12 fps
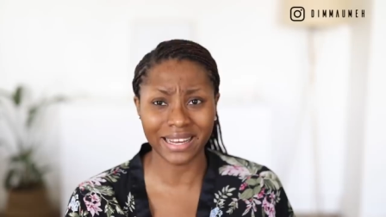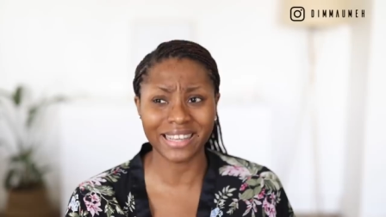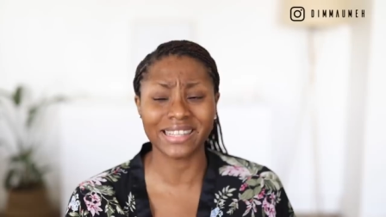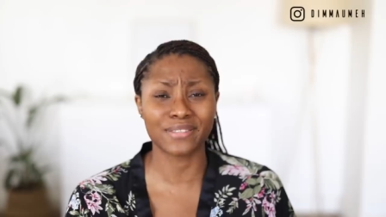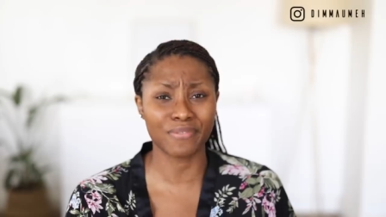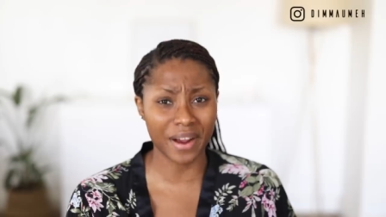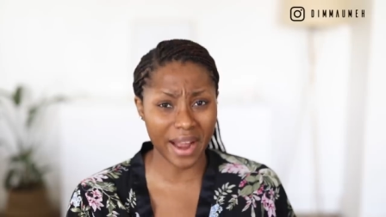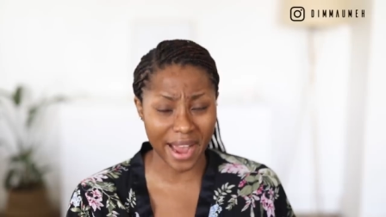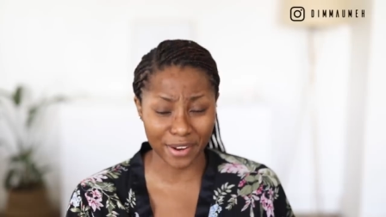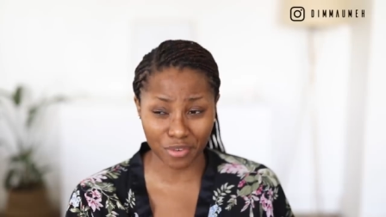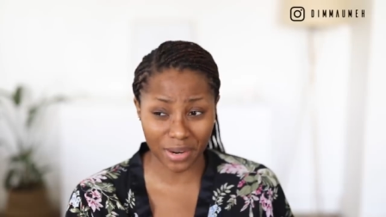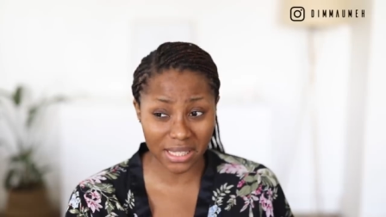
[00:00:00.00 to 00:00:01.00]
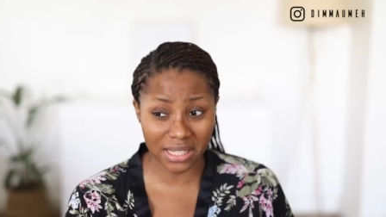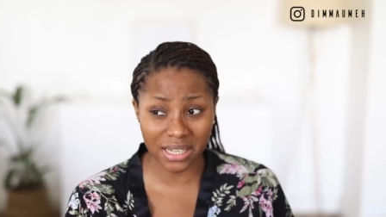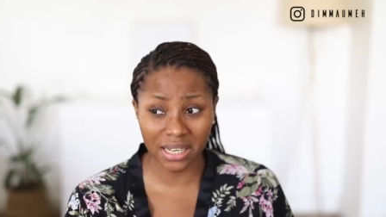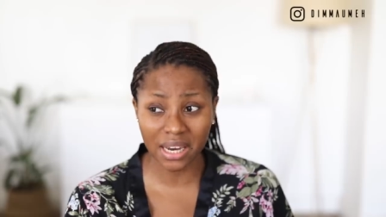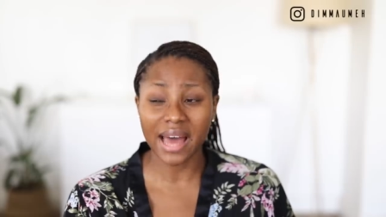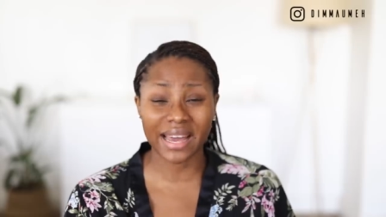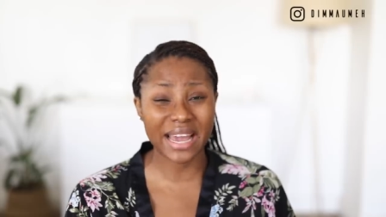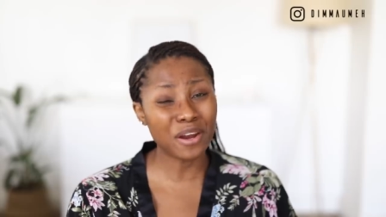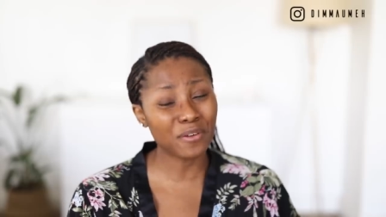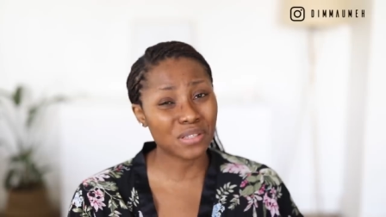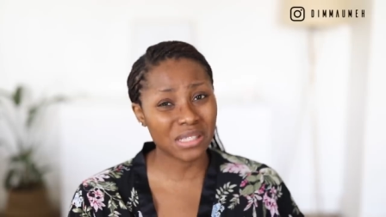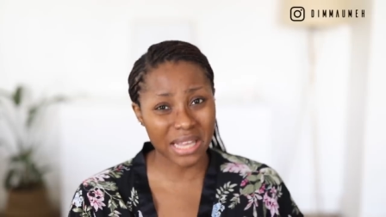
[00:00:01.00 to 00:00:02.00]
Like it's very hydrating and I
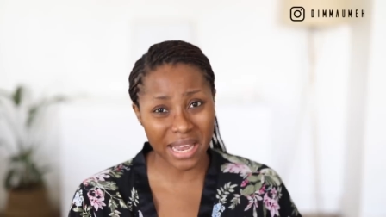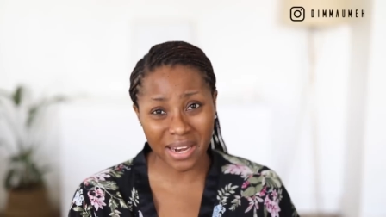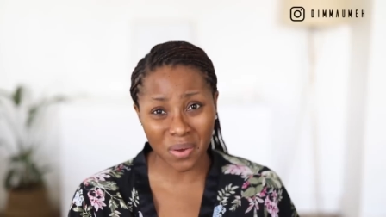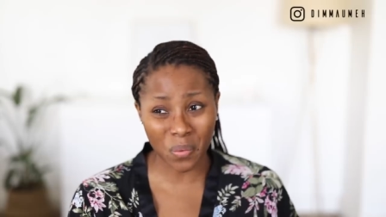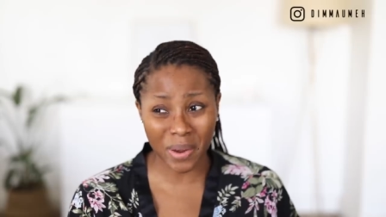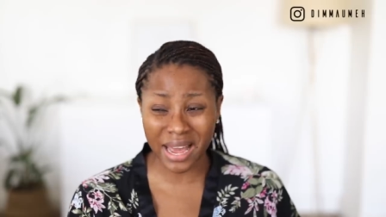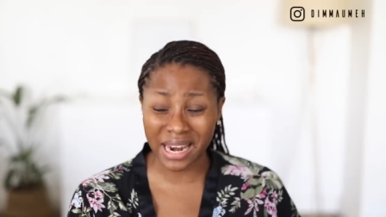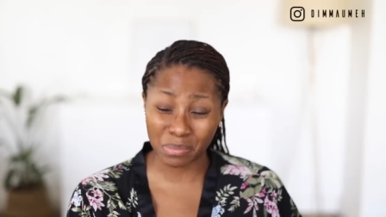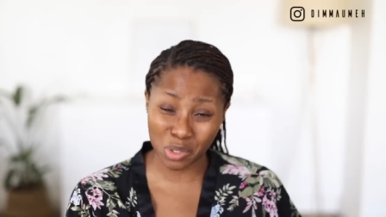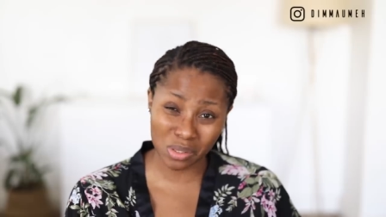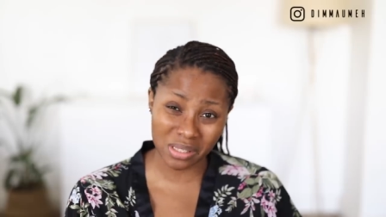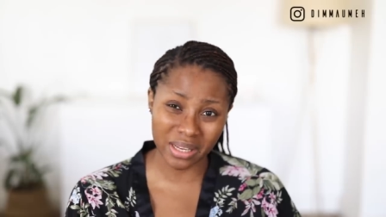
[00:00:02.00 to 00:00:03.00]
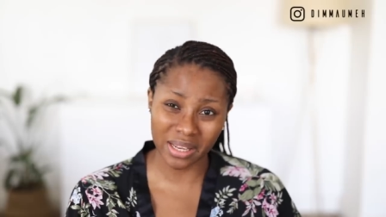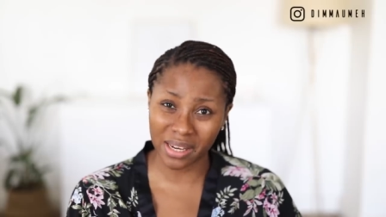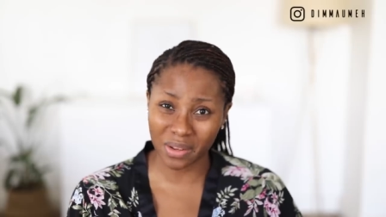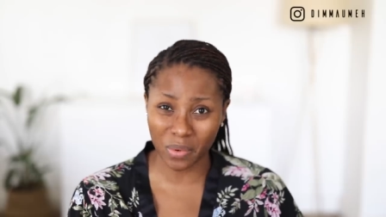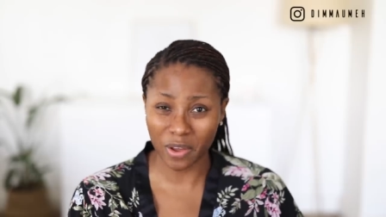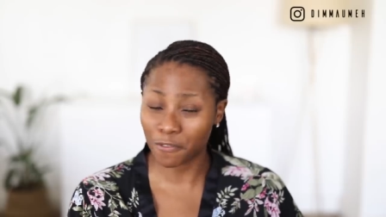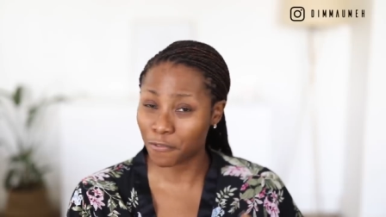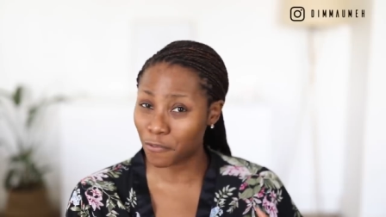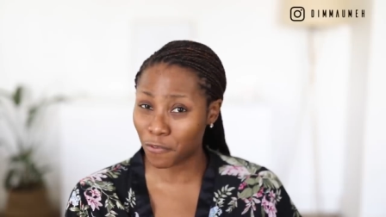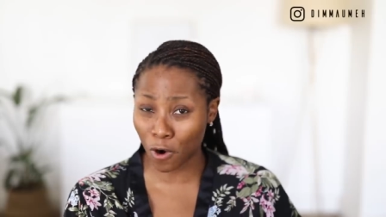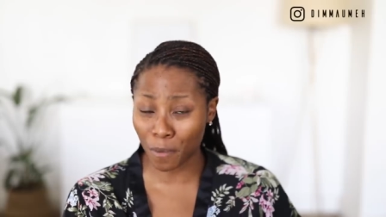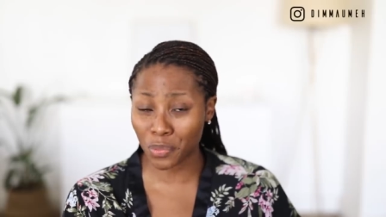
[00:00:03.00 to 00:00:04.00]
kind of stayed away and I'm still staying away
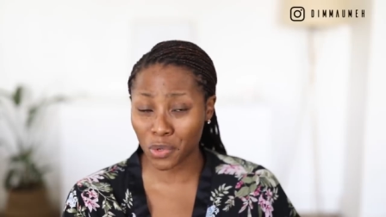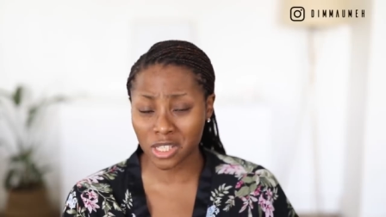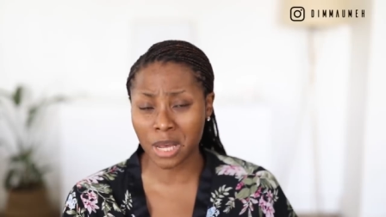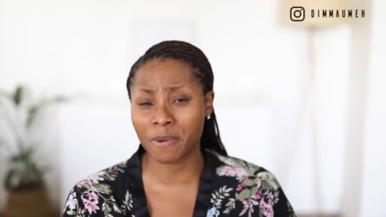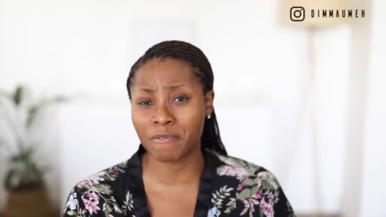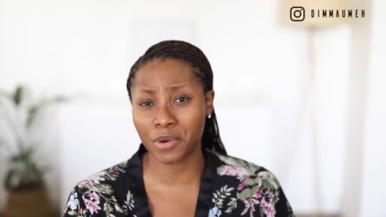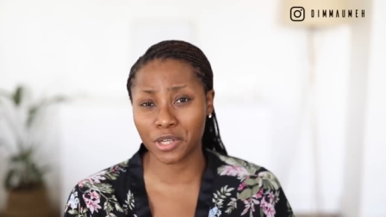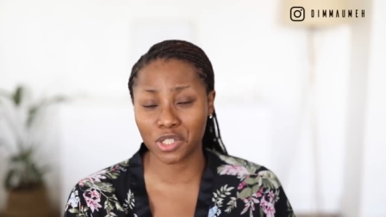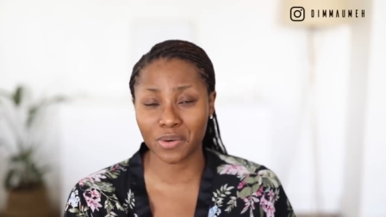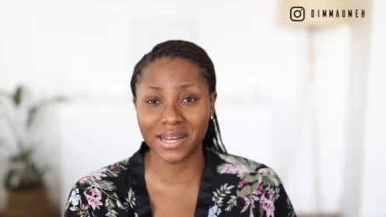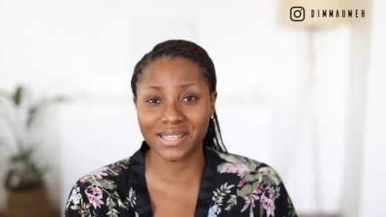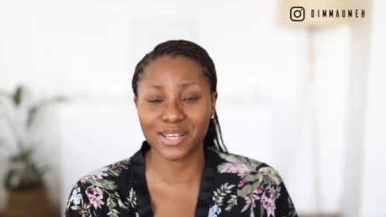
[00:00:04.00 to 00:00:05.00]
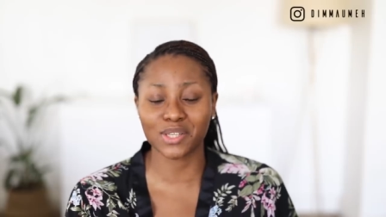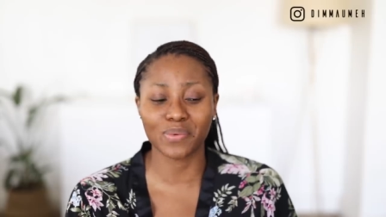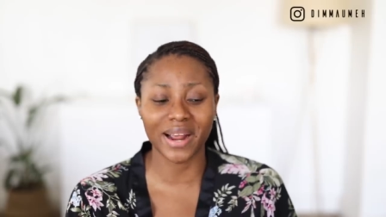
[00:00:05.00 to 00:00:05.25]
from those type of moisturizers